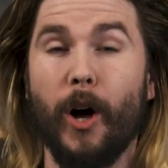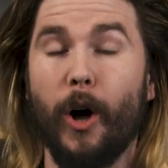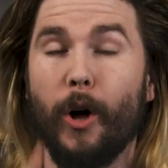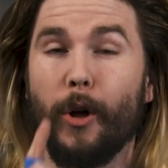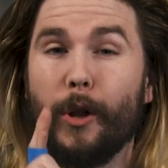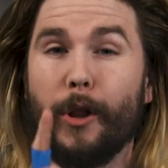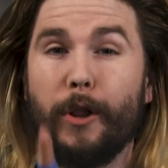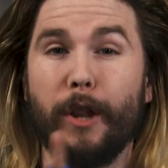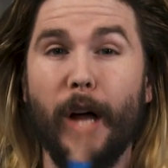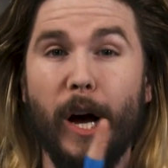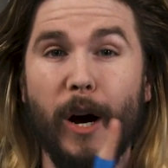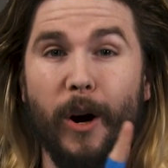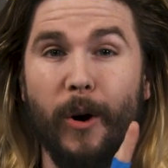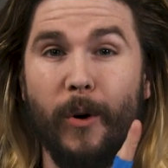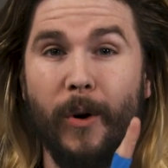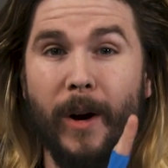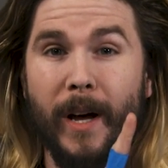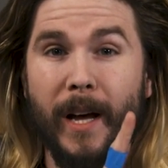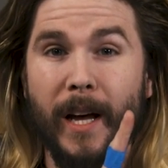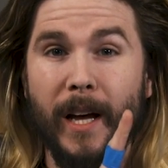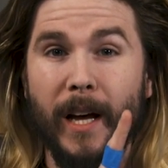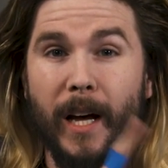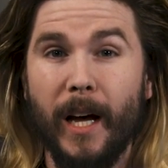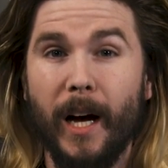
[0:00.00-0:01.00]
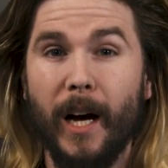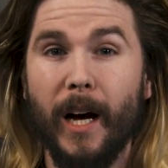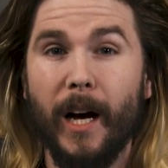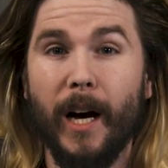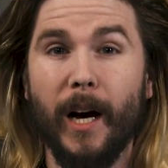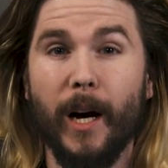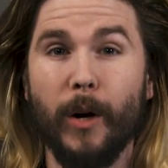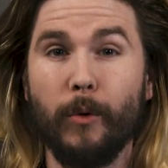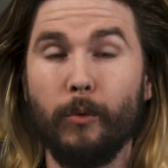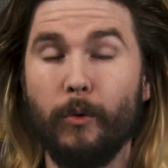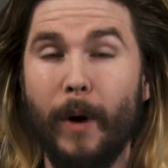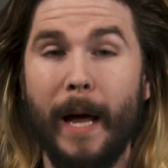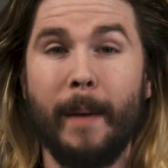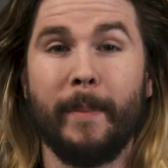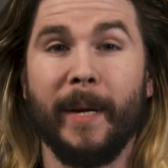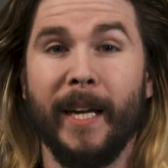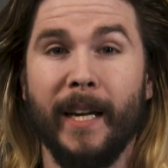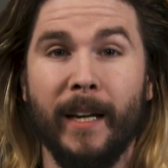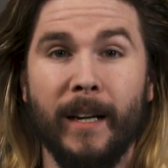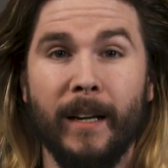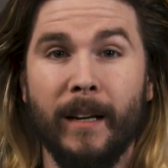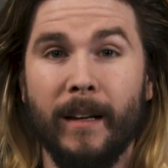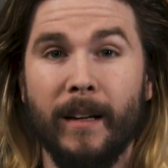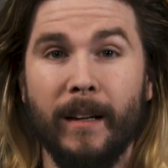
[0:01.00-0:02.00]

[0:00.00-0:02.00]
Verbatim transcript: although Remy,